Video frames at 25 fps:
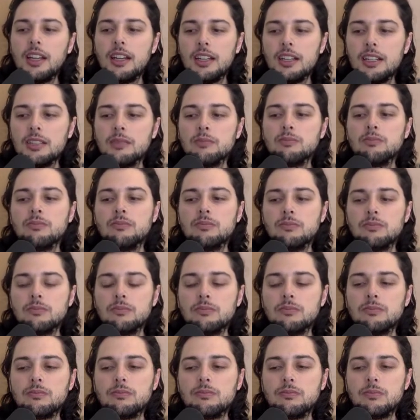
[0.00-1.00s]
Um,
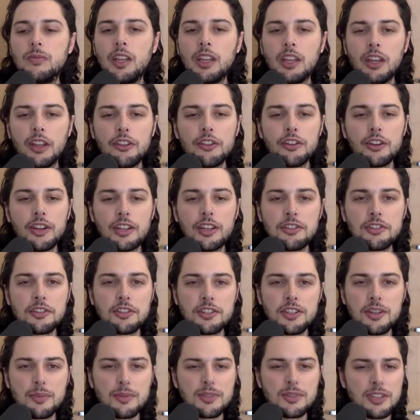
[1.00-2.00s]
like other
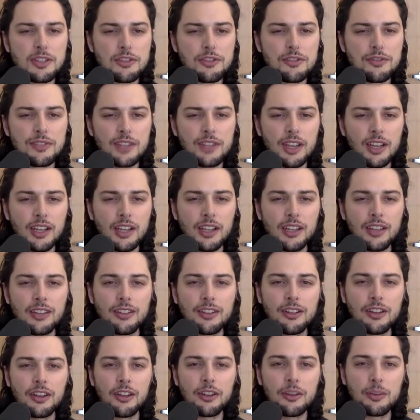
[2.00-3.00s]
internships that you've done
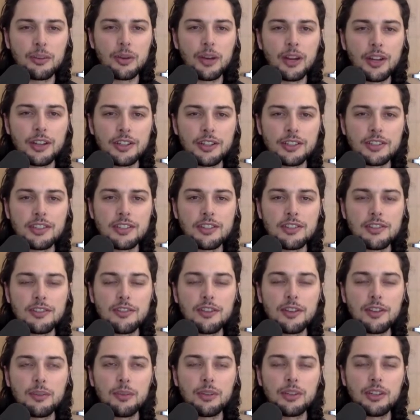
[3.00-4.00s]
or other projects that
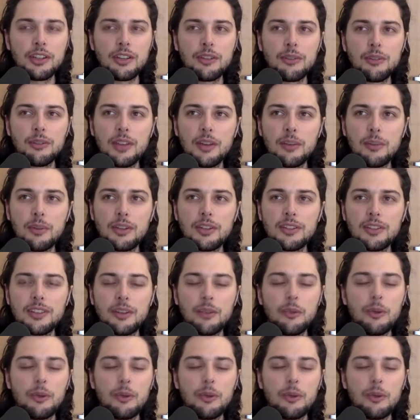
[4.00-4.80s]
you've completed with companies.